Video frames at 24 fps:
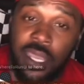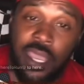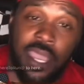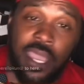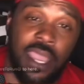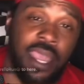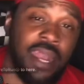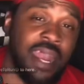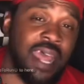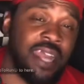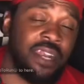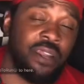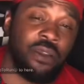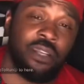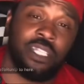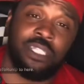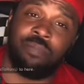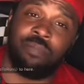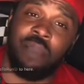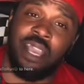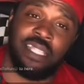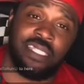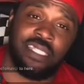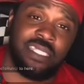and I know this
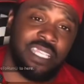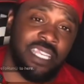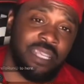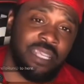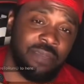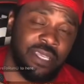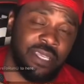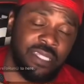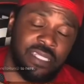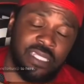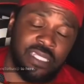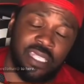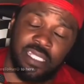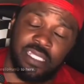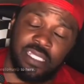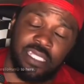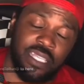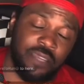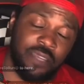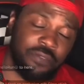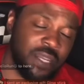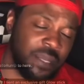might seem insensitive,